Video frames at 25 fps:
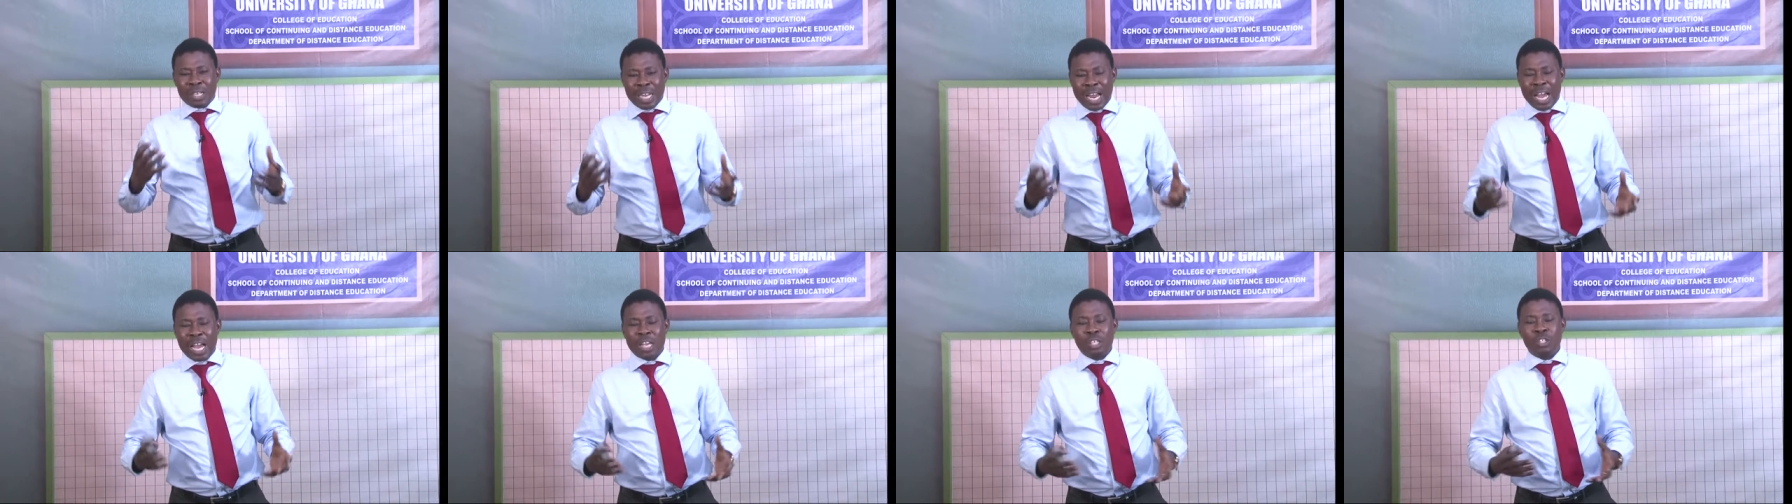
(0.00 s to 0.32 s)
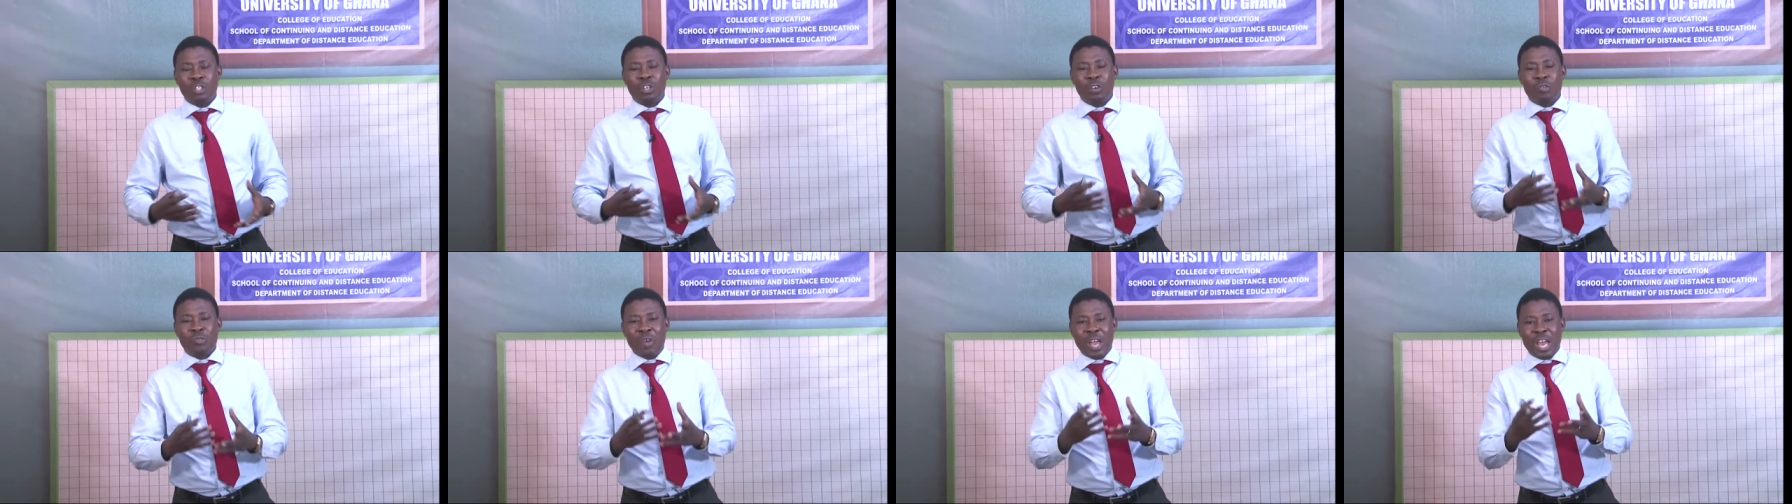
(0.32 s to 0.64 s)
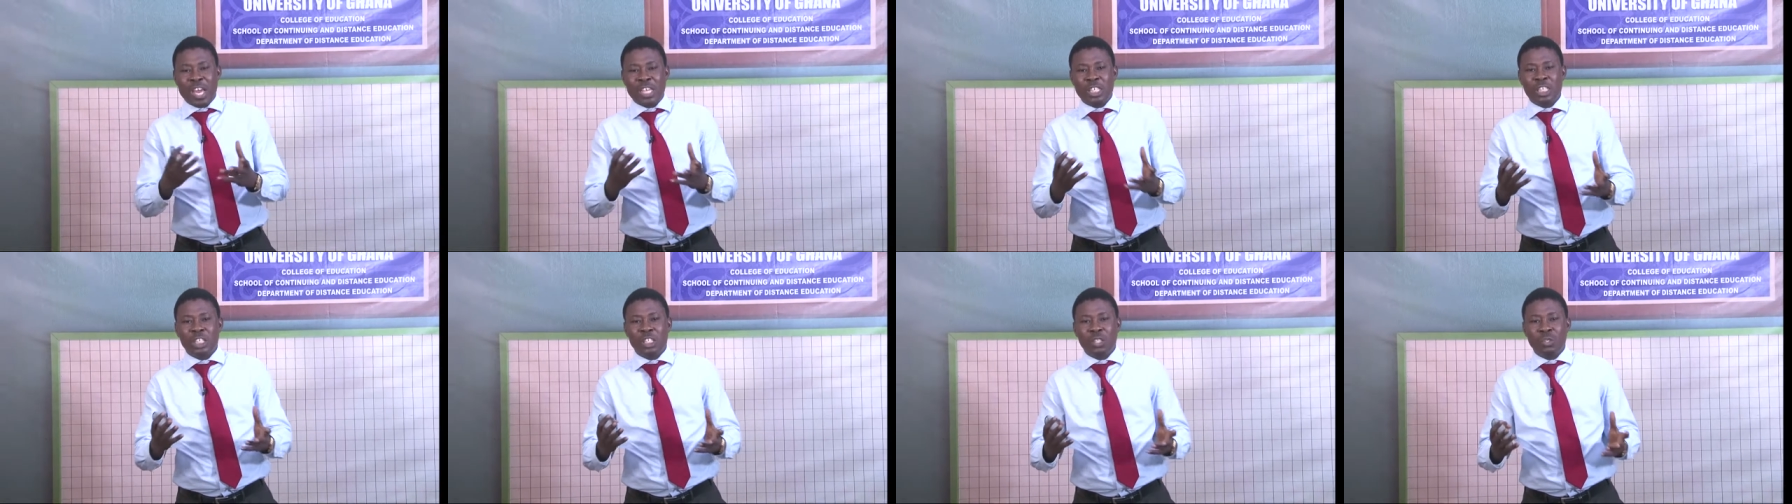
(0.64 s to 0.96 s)
kinds of
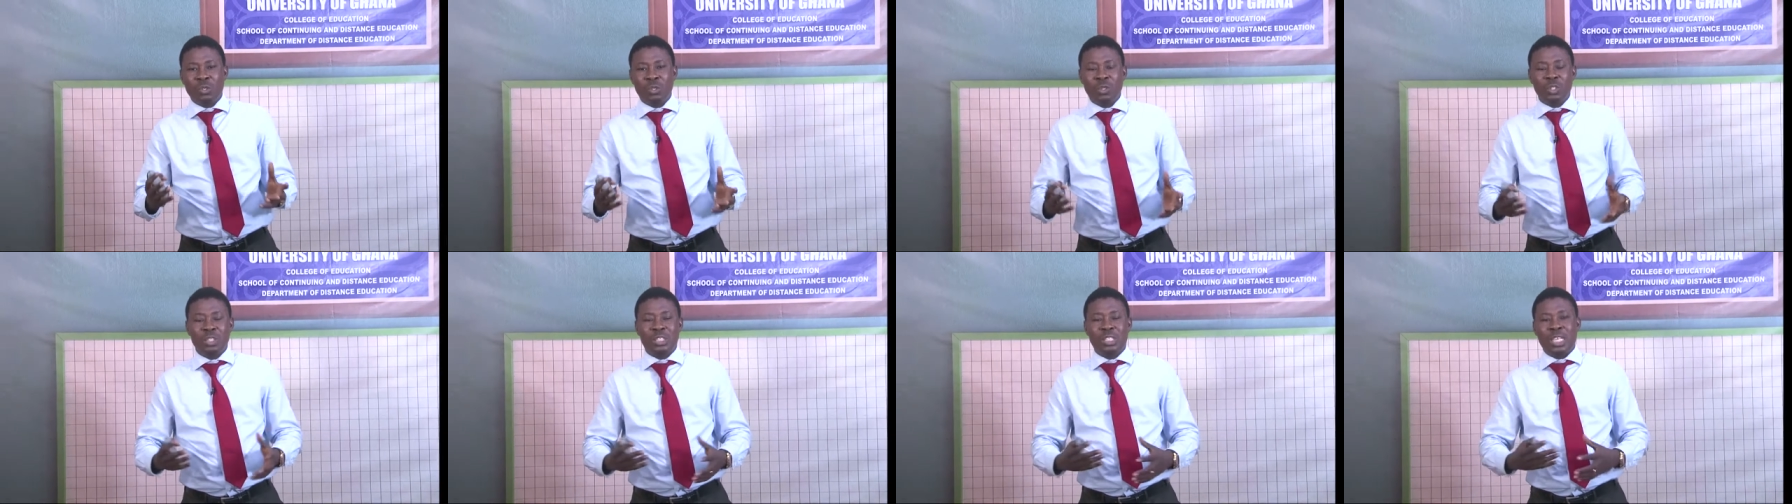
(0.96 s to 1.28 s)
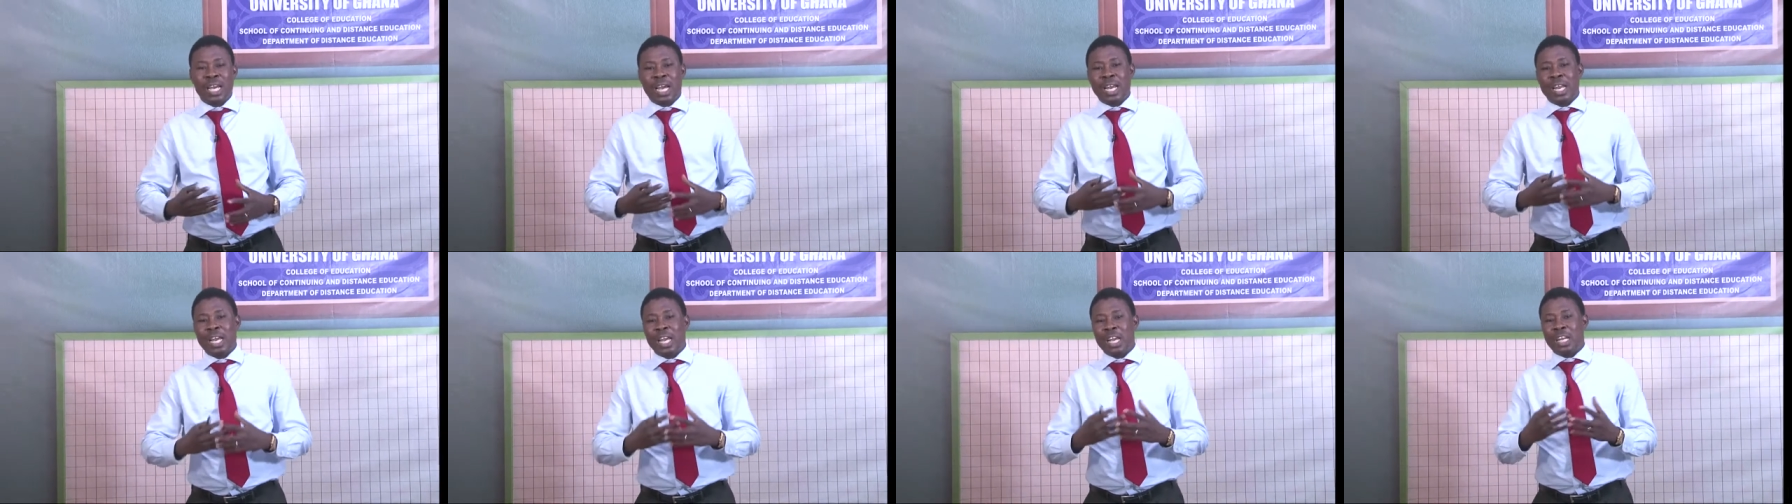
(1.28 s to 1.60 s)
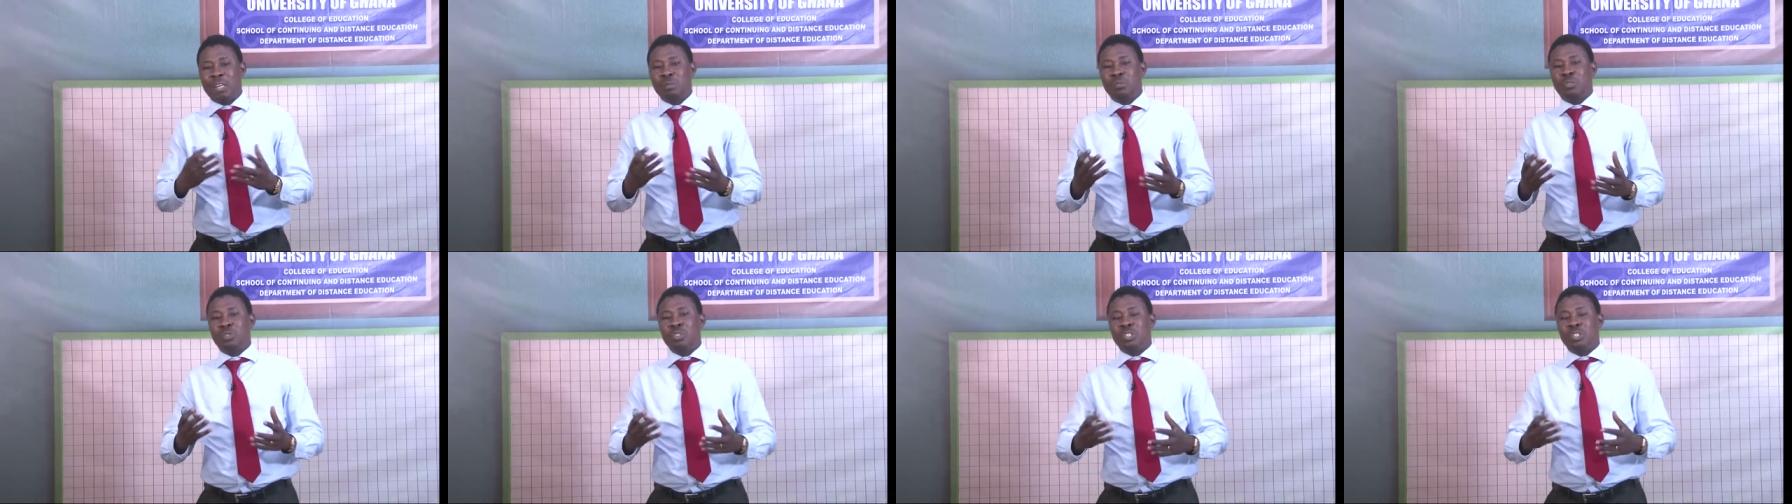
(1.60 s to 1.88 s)
NGOs that help